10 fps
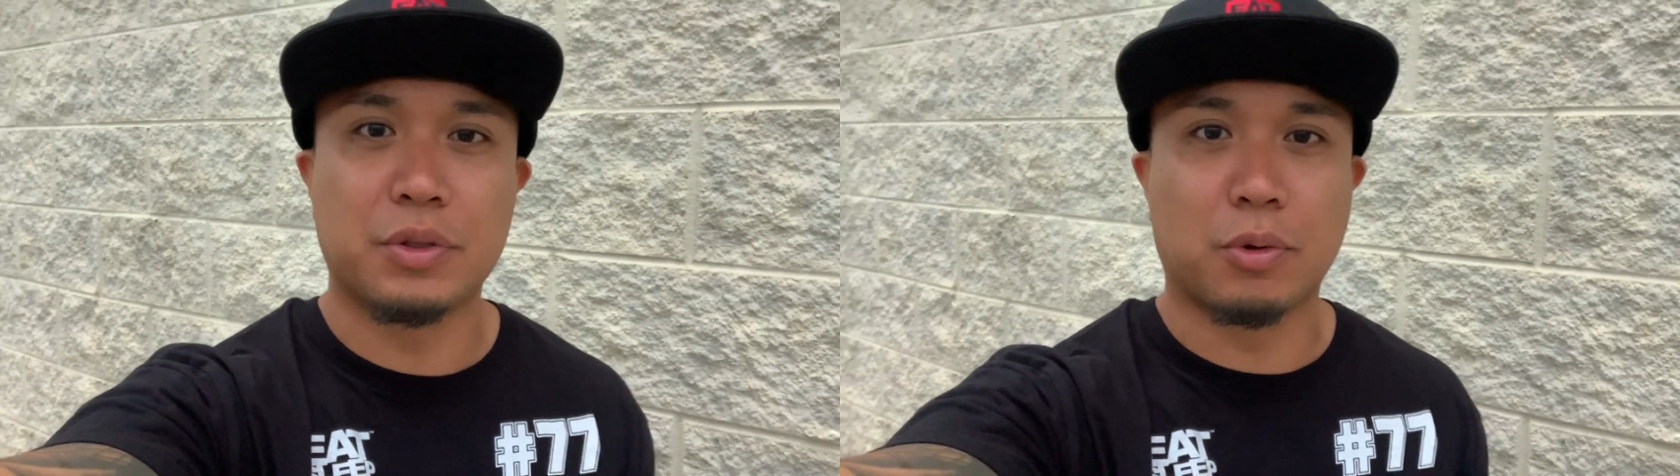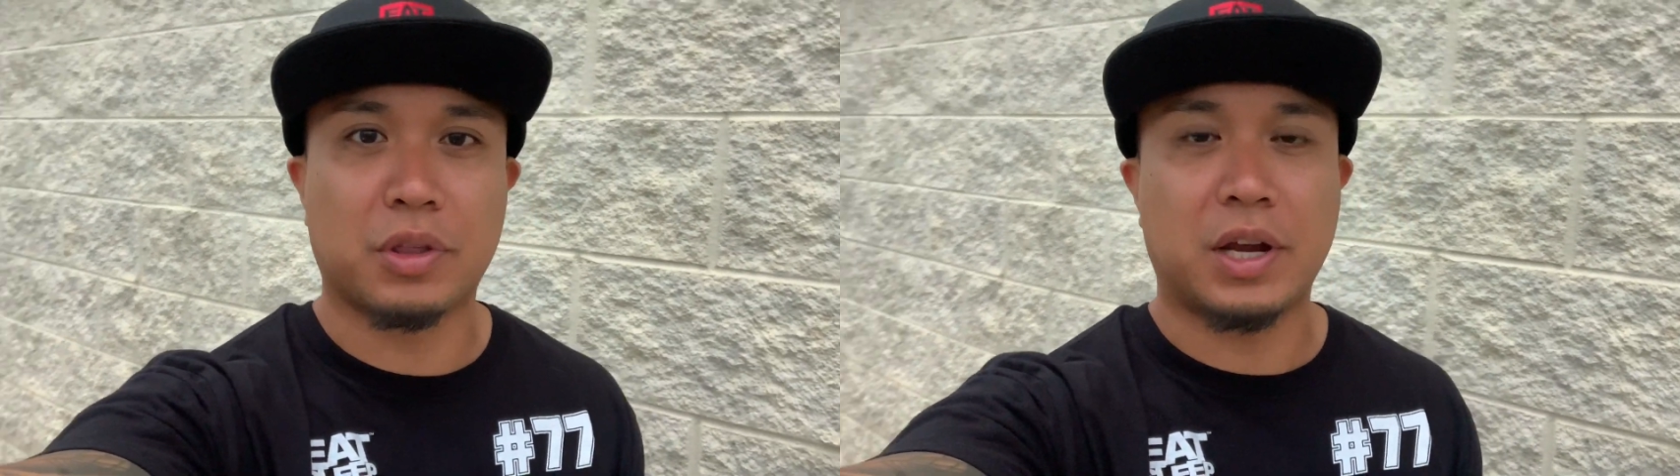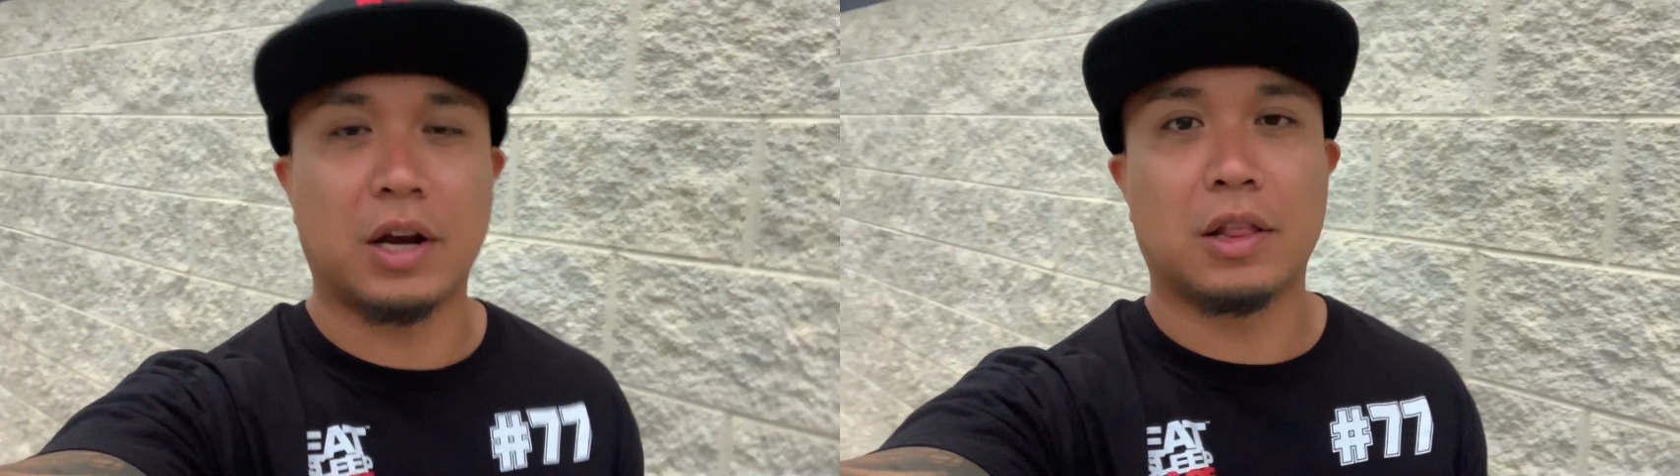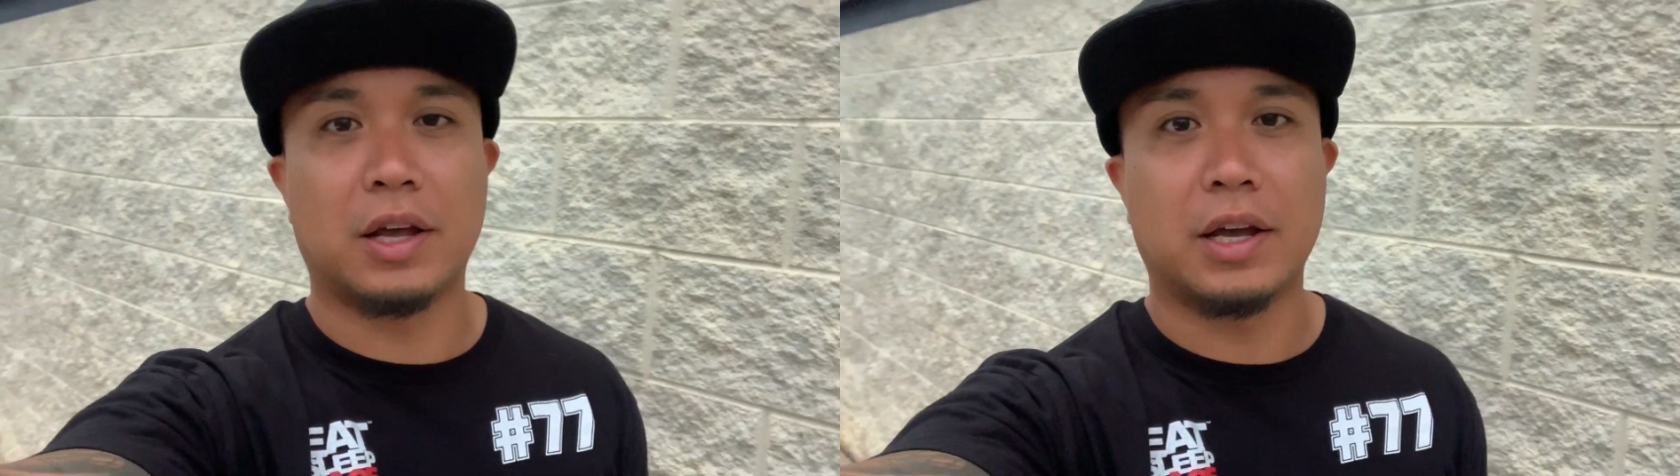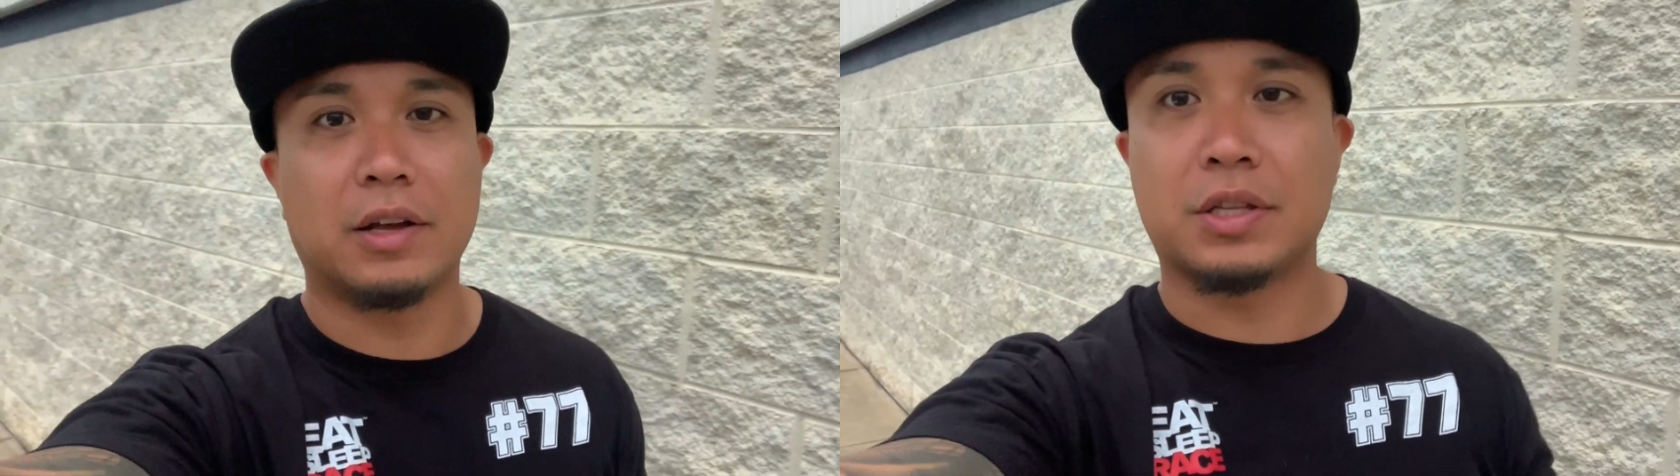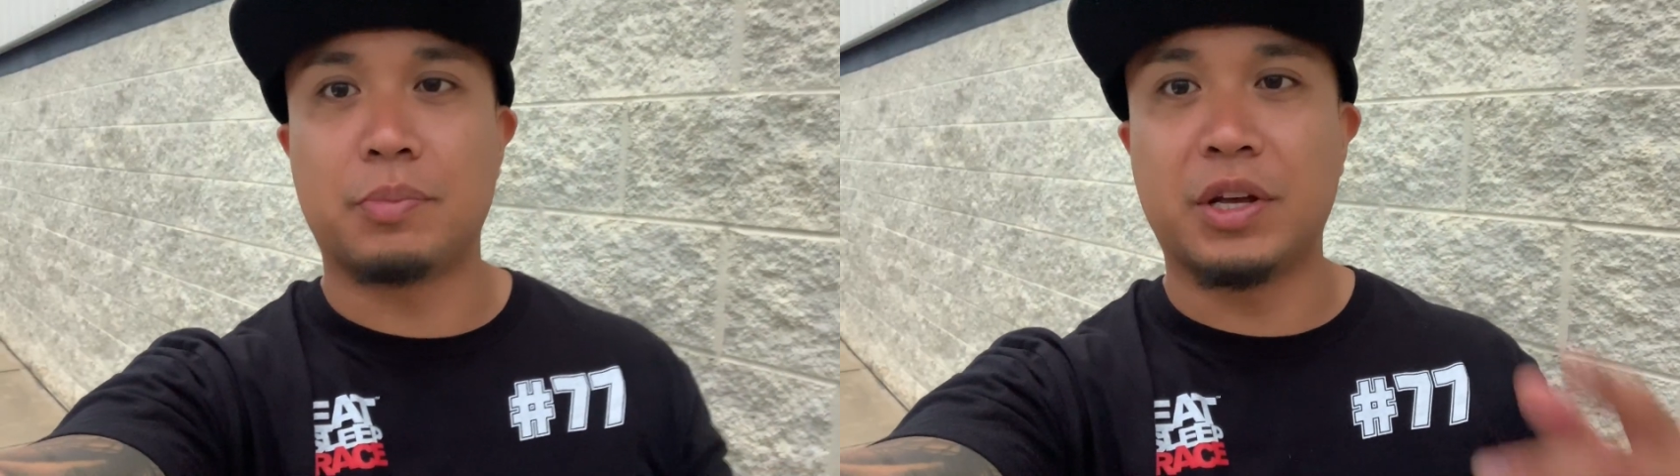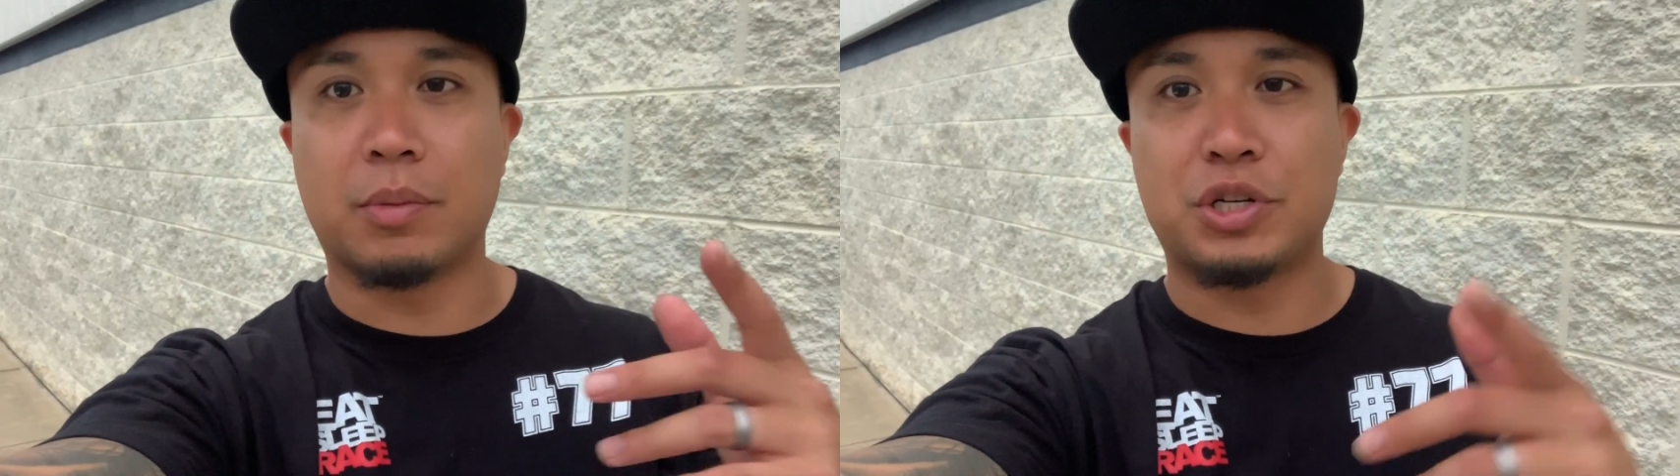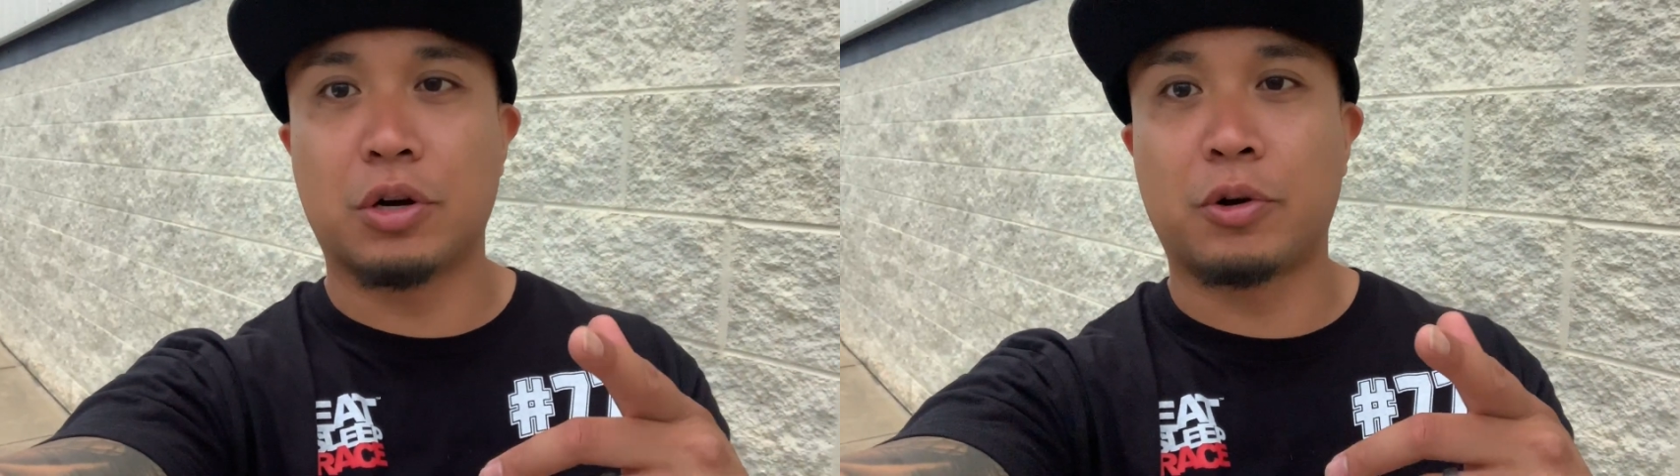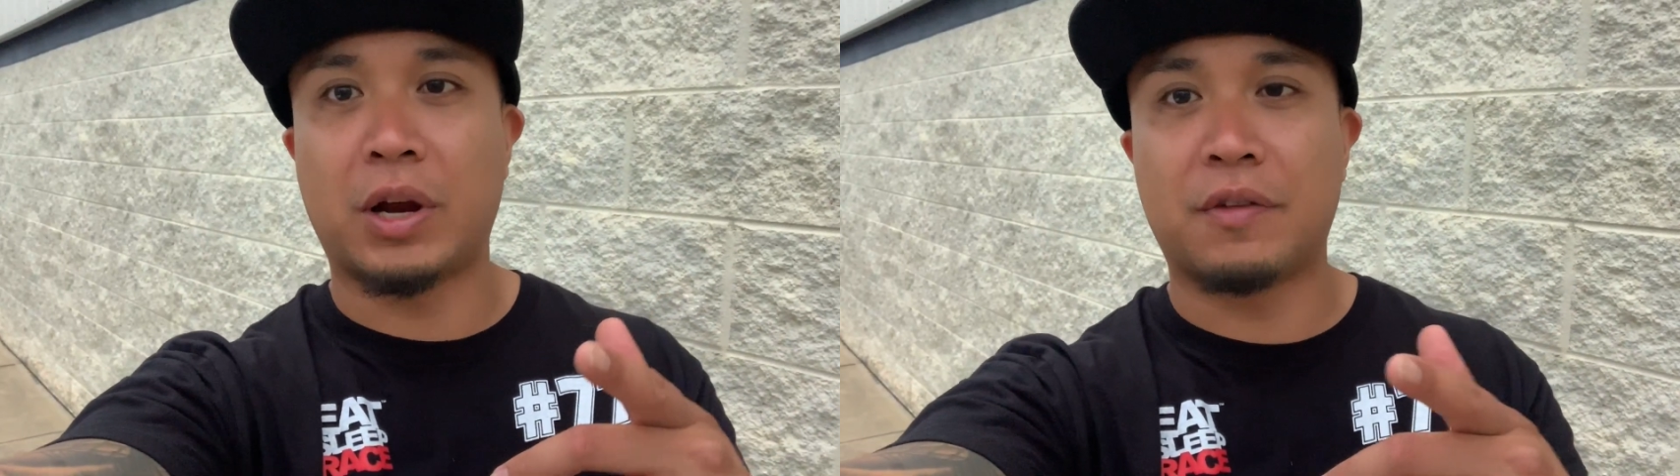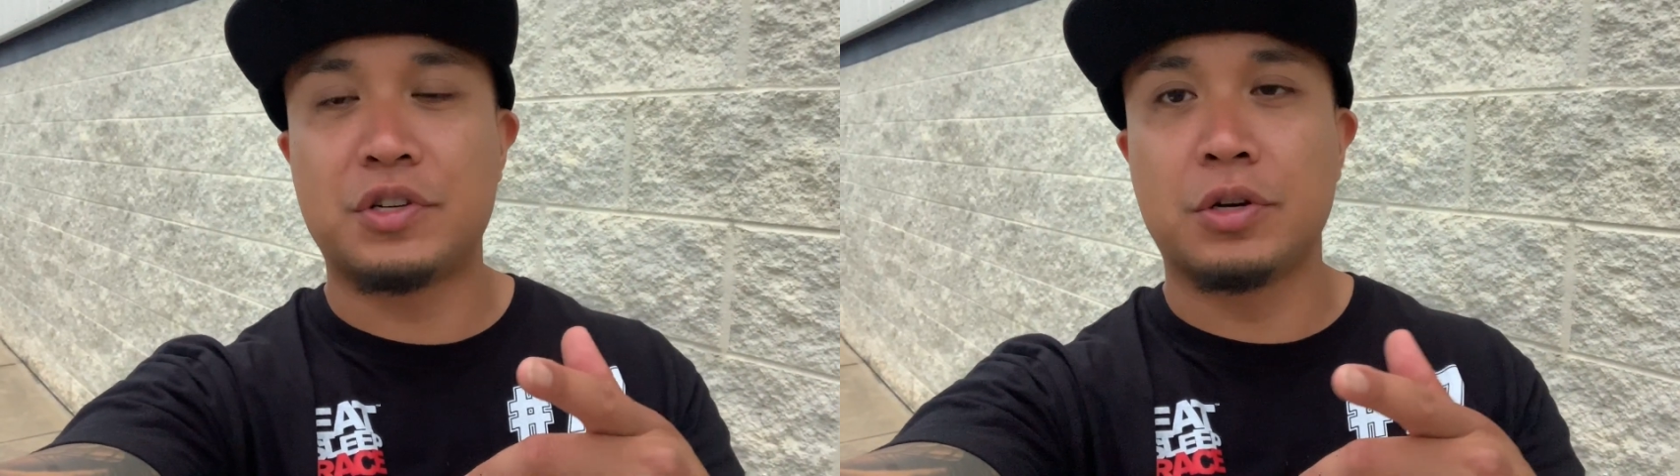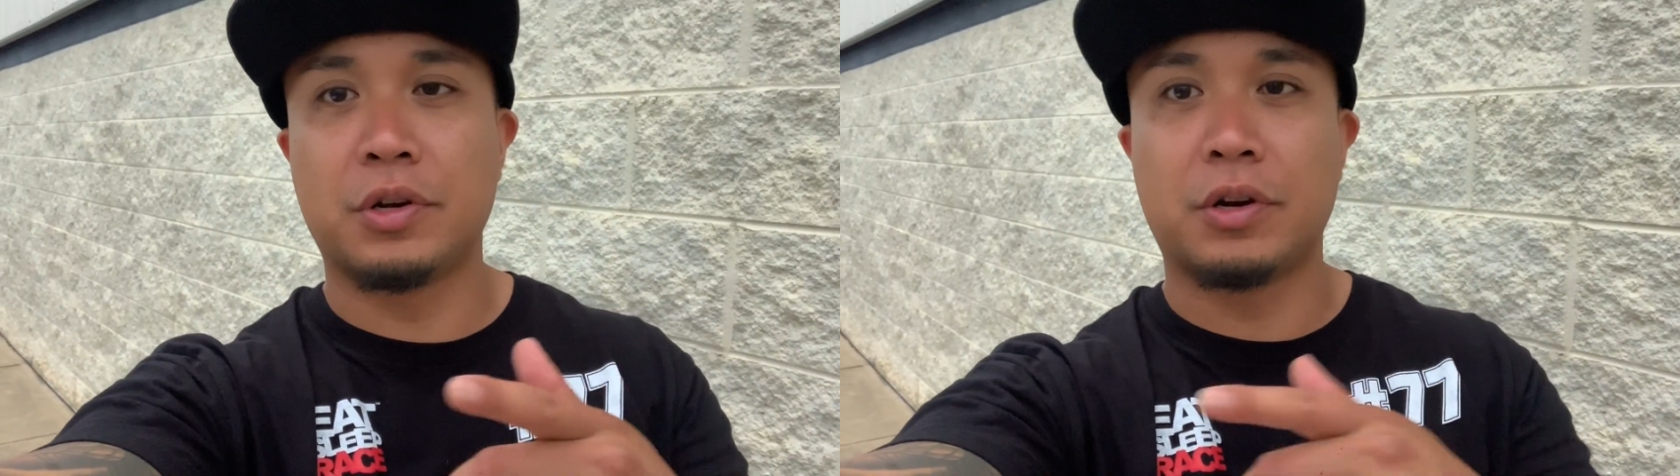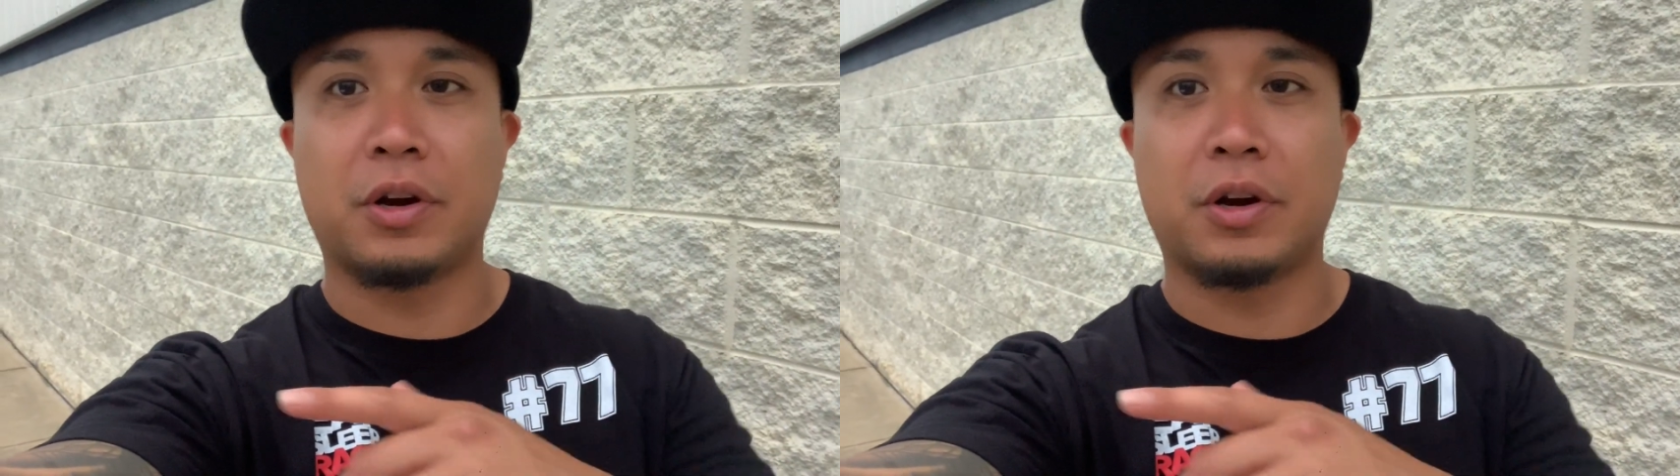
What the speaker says: North Carolina to meet up Joe Graf Jr.